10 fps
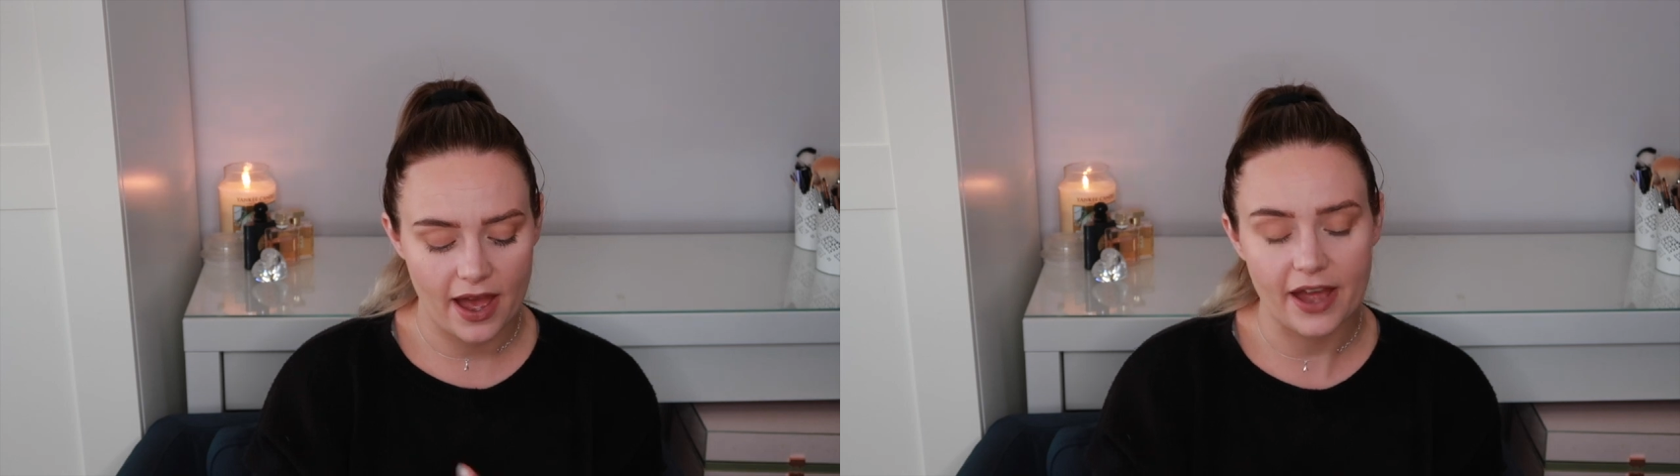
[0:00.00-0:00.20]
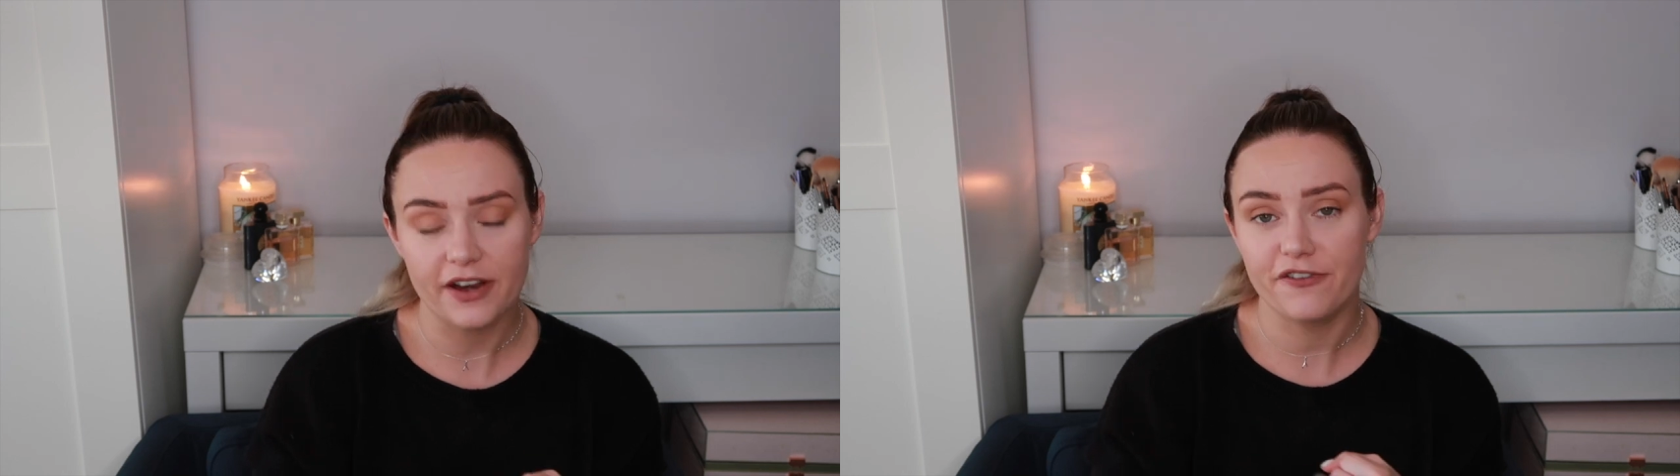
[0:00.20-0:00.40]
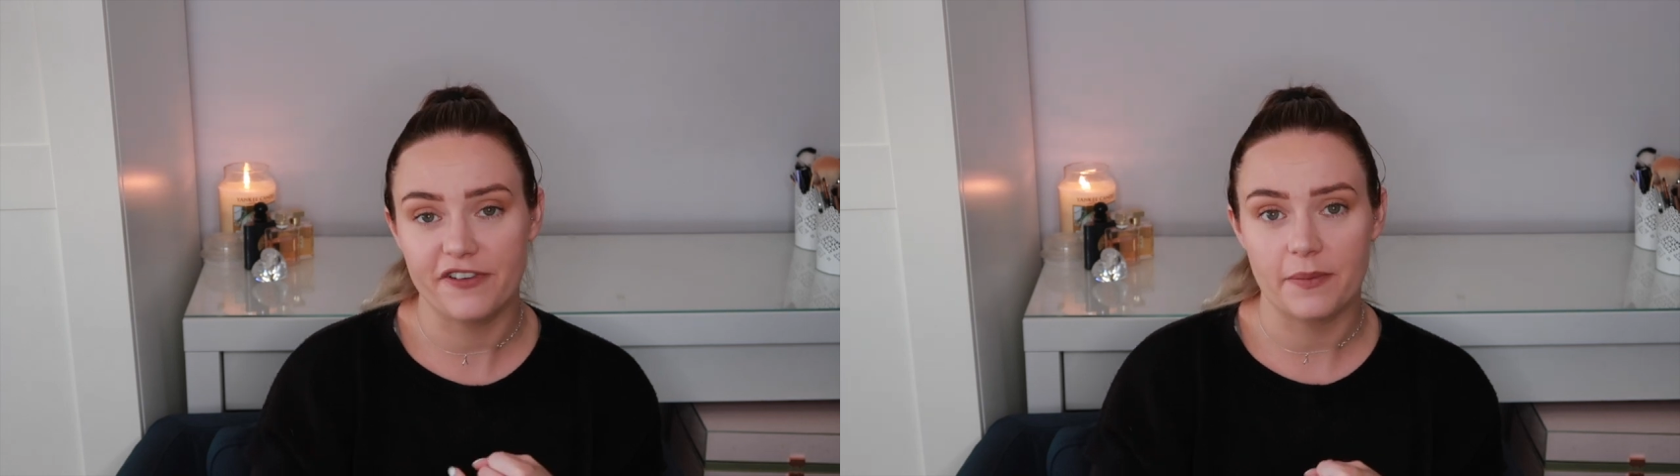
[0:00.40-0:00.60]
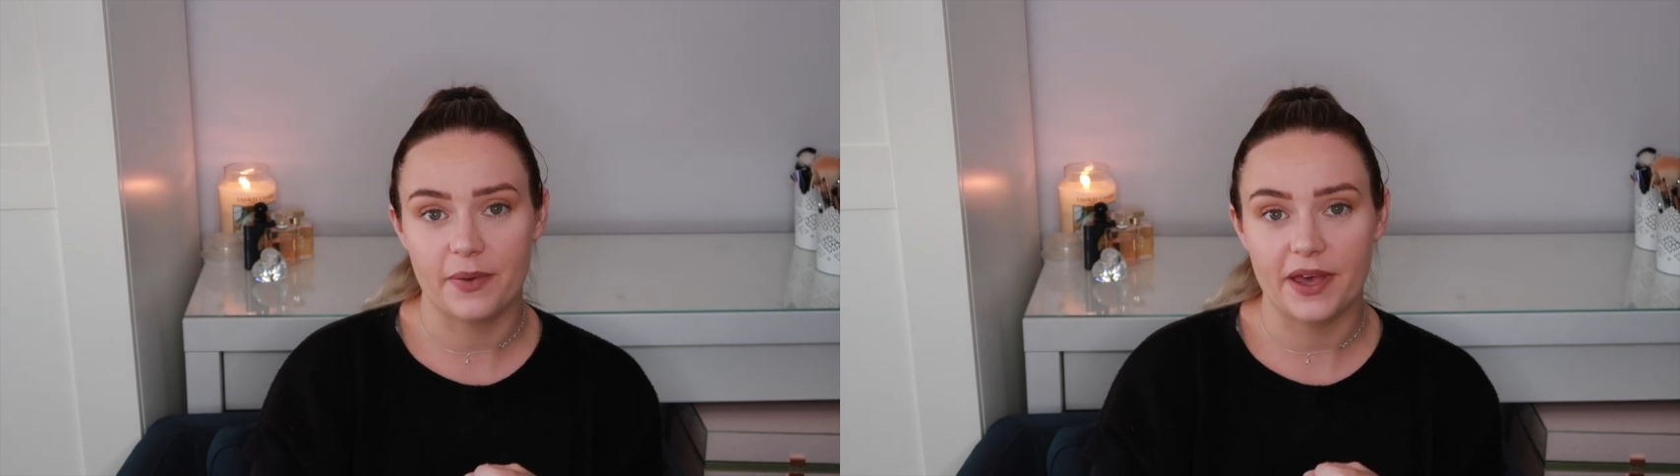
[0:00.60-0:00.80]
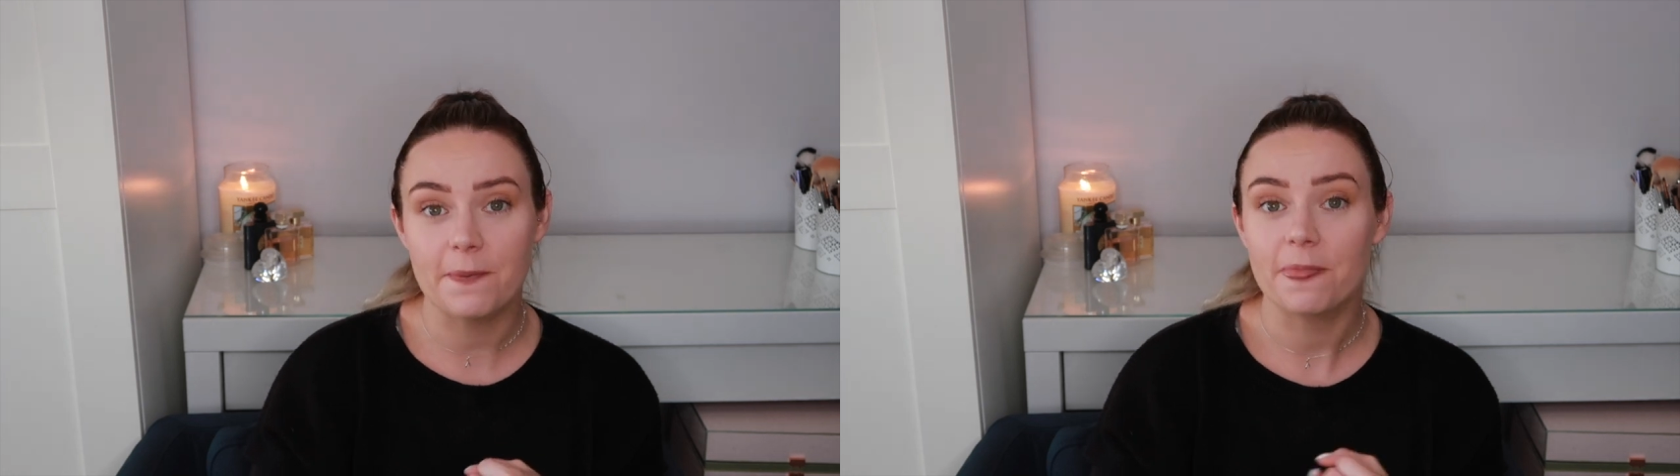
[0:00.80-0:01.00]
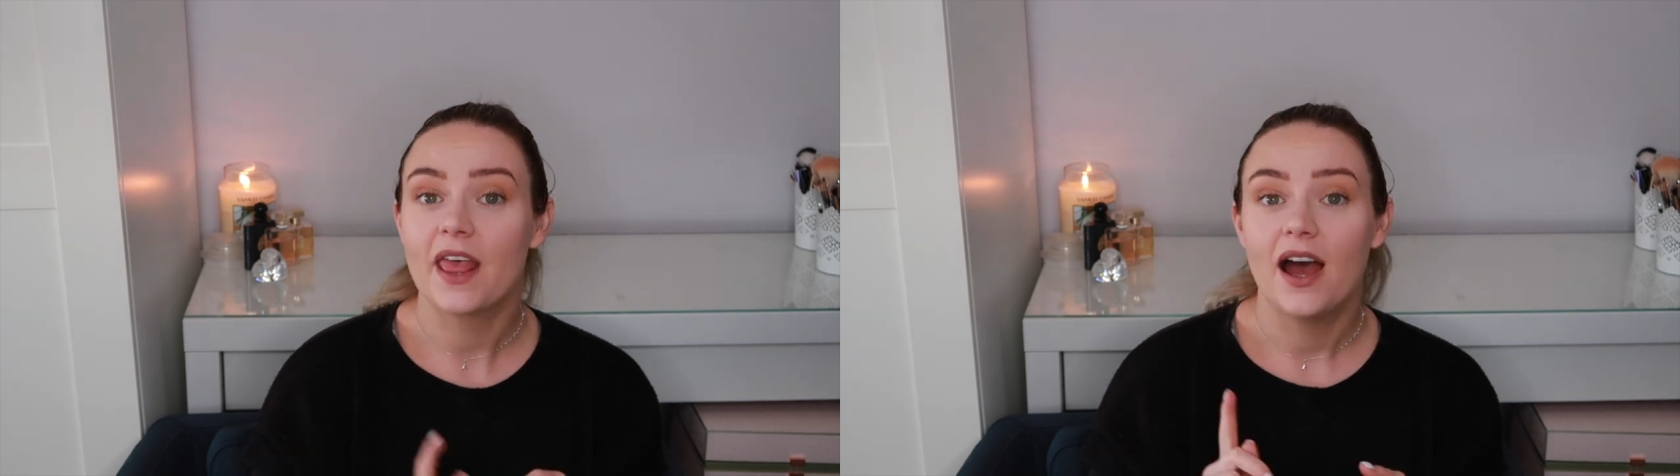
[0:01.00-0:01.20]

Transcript: had a Fitbit.